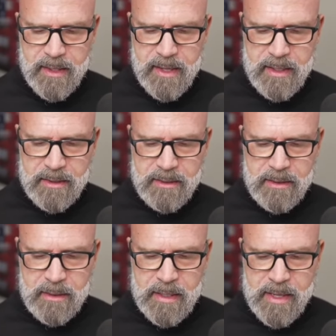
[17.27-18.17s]

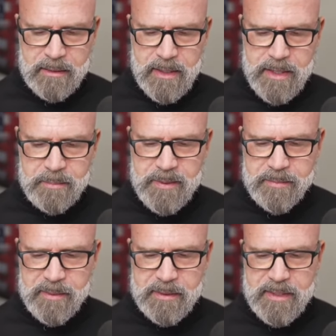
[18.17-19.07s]
And I had a lot of
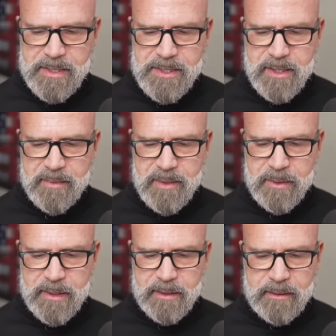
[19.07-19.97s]
people at that time that
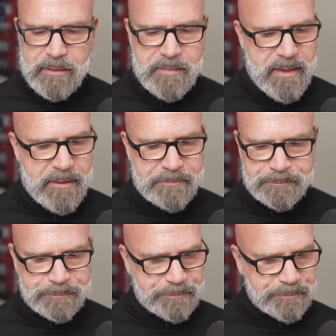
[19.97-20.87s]
were like, look, man,
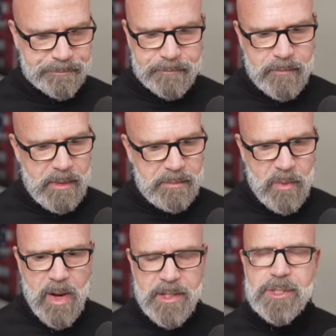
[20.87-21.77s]
I've
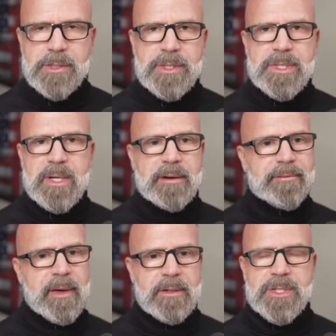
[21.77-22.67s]
been watching your
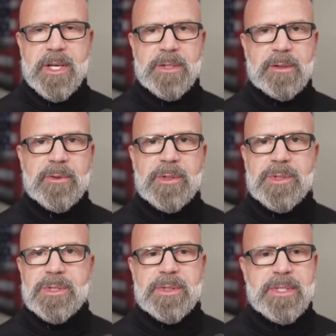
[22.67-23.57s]
stuff. I understand your
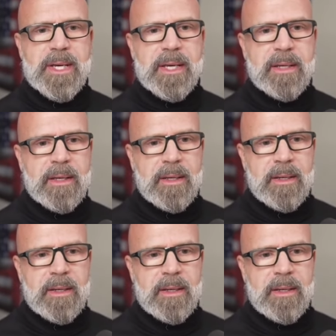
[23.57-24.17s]
views and your take.